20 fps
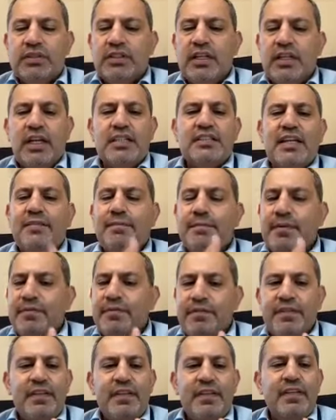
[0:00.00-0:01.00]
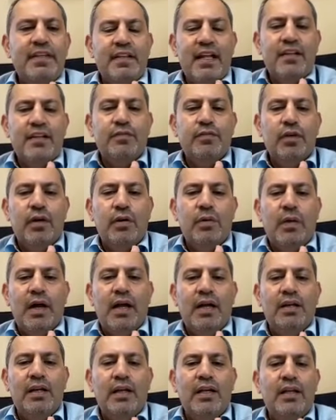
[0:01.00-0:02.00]
tell us, I've been feeling that for a
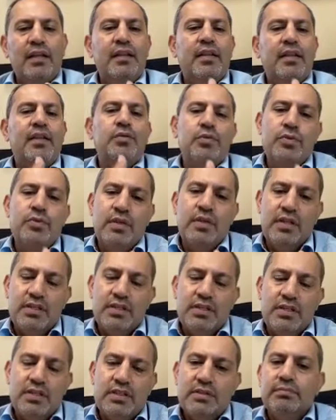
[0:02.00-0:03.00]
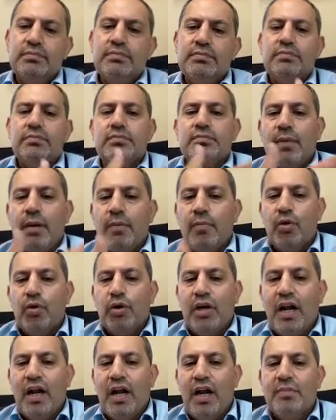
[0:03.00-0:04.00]
while, and they do this
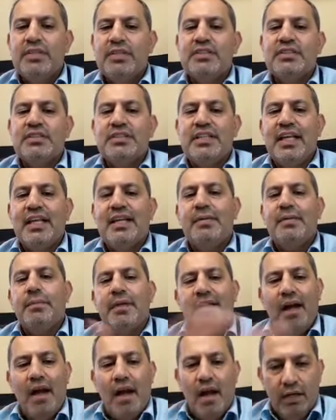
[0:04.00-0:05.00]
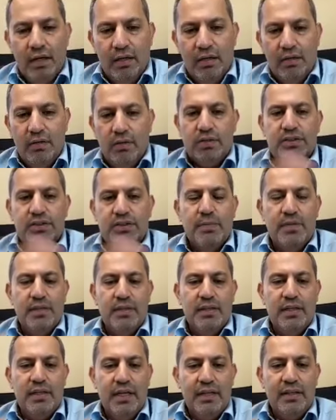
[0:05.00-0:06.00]
mammogram, it's saying benign or
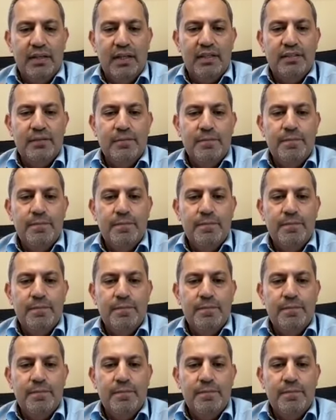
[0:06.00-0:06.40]
something like that.